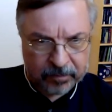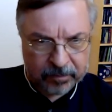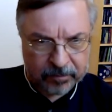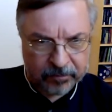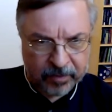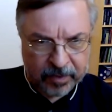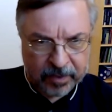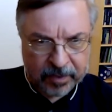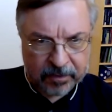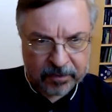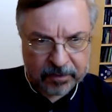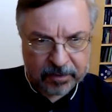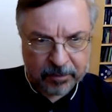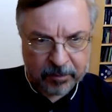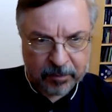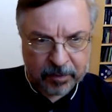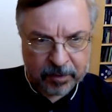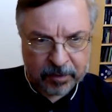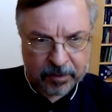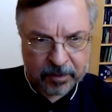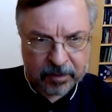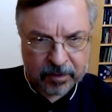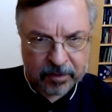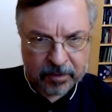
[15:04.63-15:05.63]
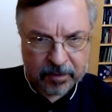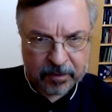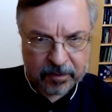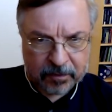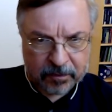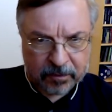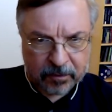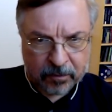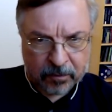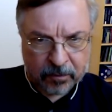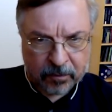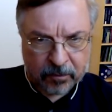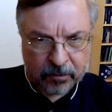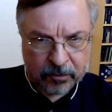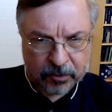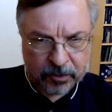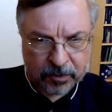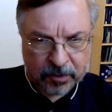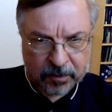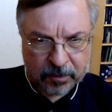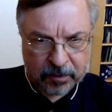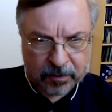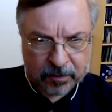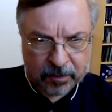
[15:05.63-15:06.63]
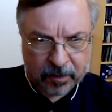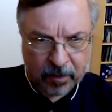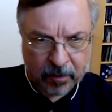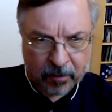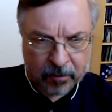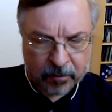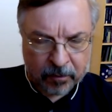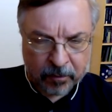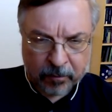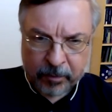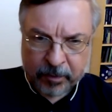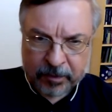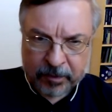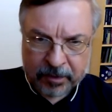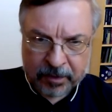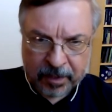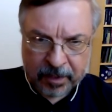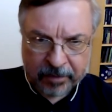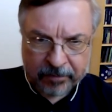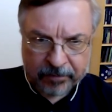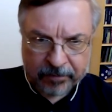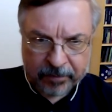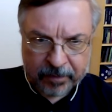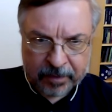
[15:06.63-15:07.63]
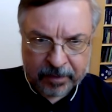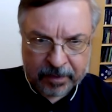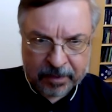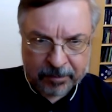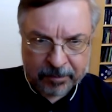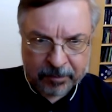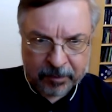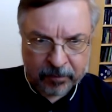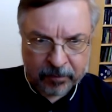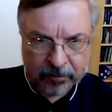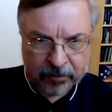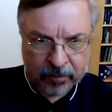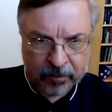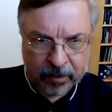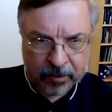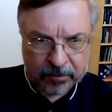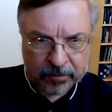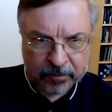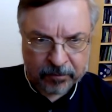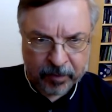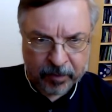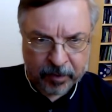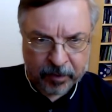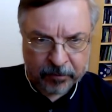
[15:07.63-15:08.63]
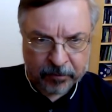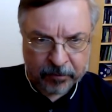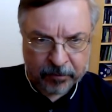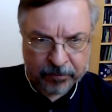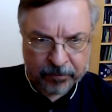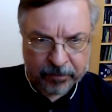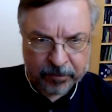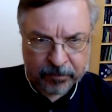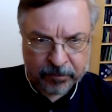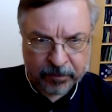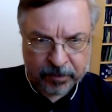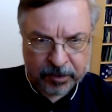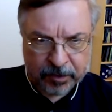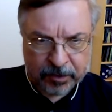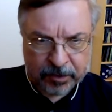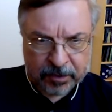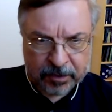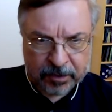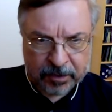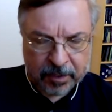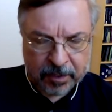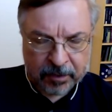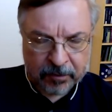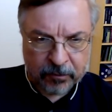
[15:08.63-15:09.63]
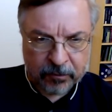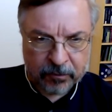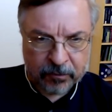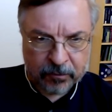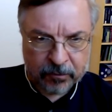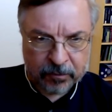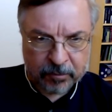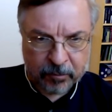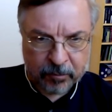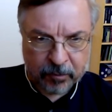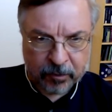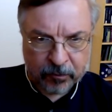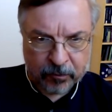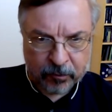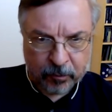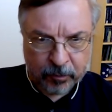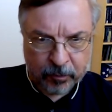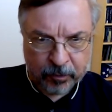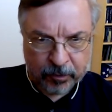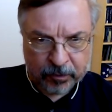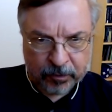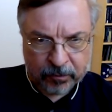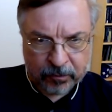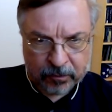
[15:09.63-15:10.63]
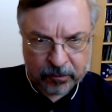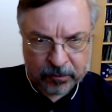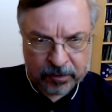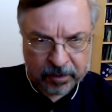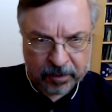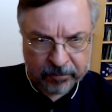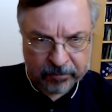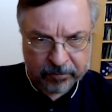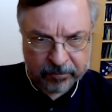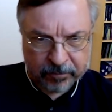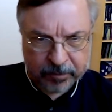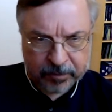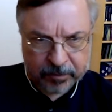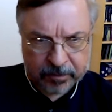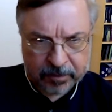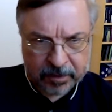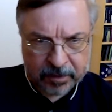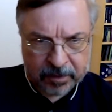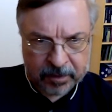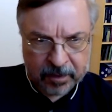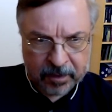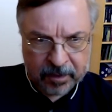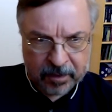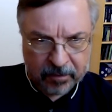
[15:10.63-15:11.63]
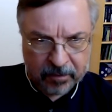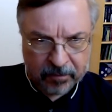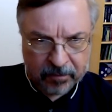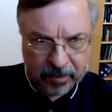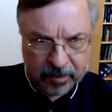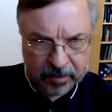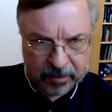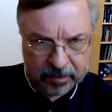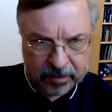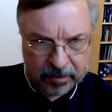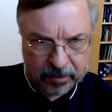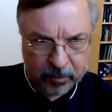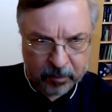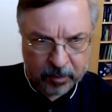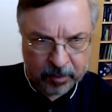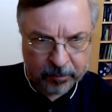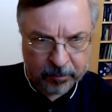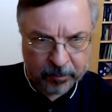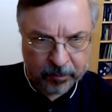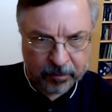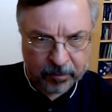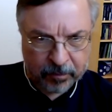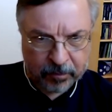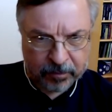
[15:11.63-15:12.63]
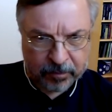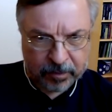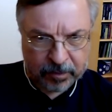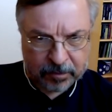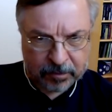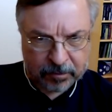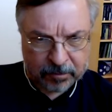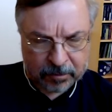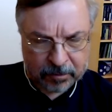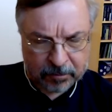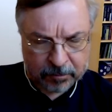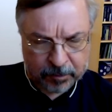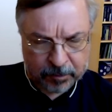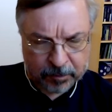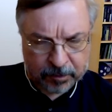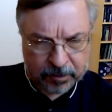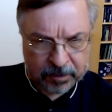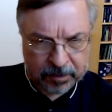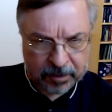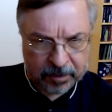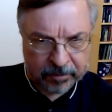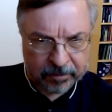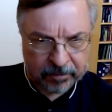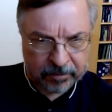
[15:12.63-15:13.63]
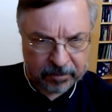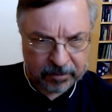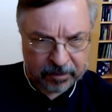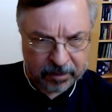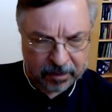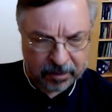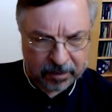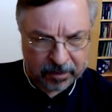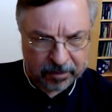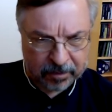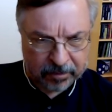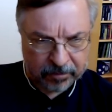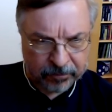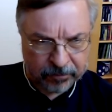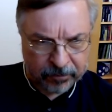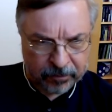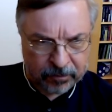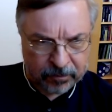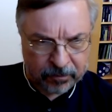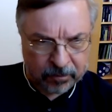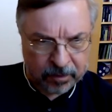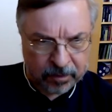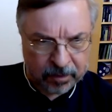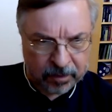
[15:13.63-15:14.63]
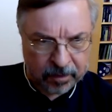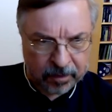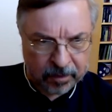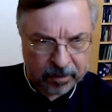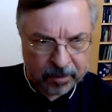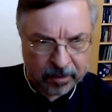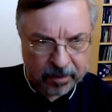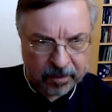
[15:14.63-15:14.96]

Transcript: Very similar solutions, although we did have a little bit of loss of ultrafiltration and had to use more 2.27% rather than 1.36% physiologic.